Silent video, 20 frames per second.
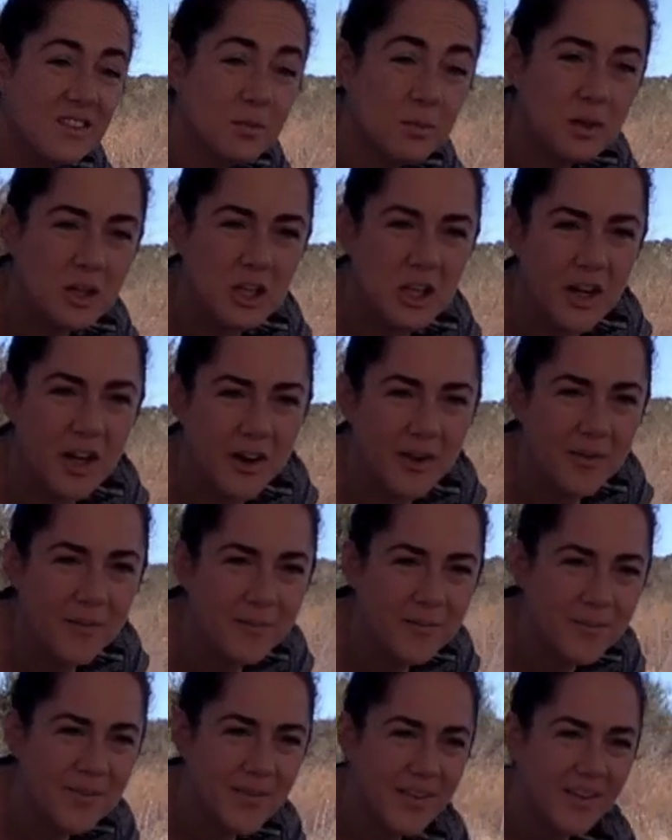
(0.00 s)
would go.
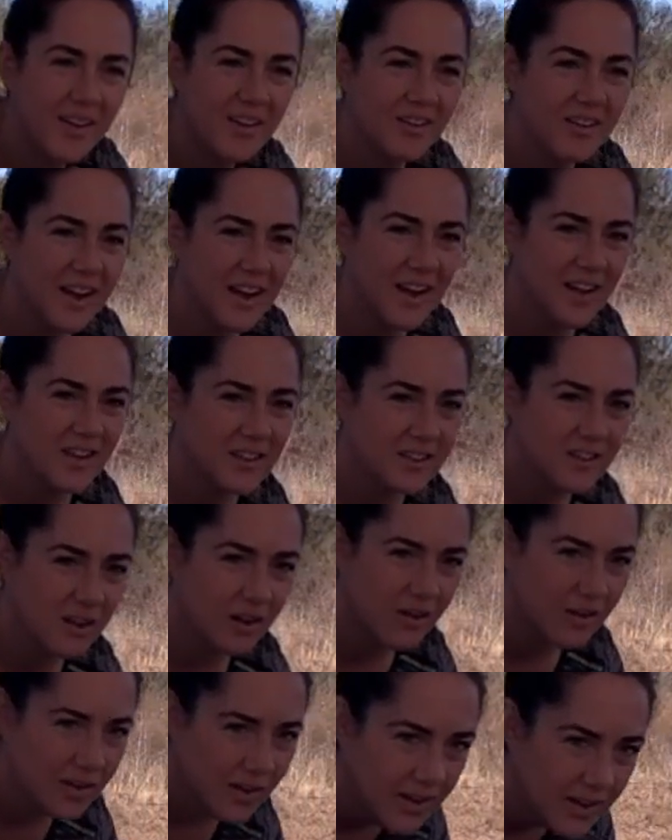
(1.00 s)
All right,
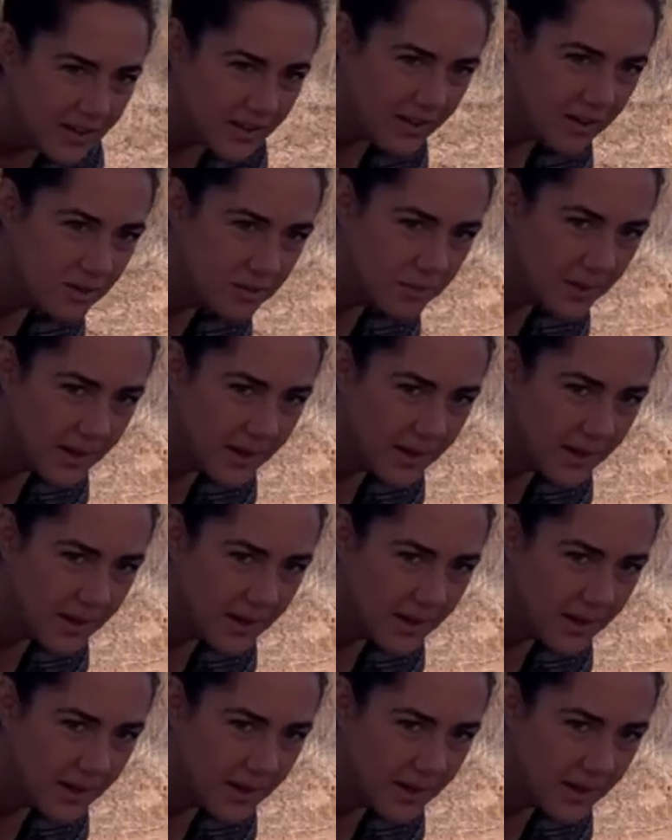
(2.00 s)
so here's my